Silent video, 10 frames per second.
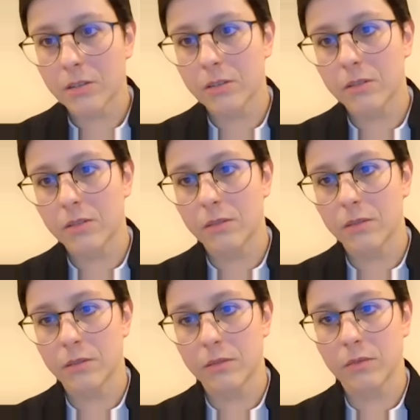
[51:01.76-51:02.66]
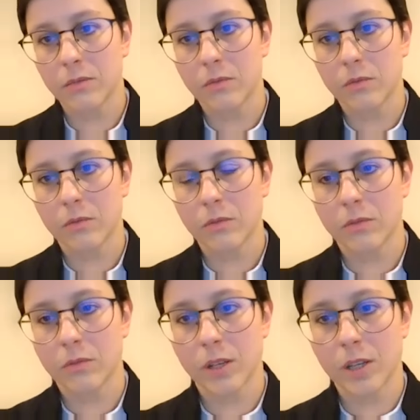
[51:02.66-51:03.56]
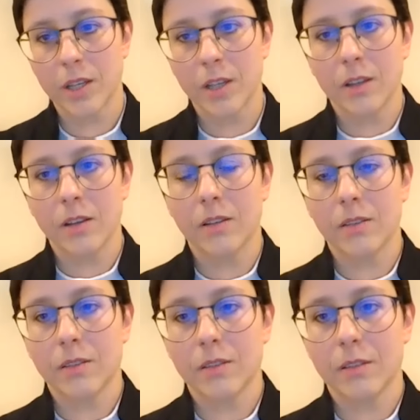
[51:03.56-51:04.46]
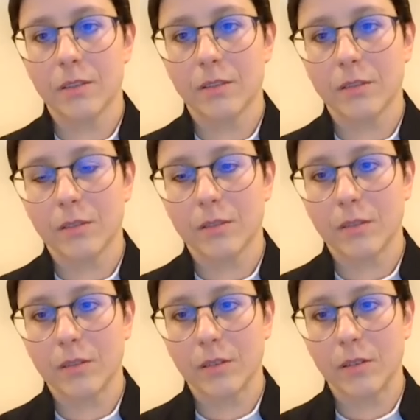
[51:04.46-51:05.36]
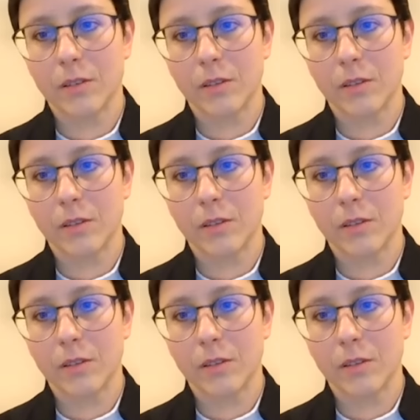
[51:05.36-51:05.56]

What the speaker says: (not speaking)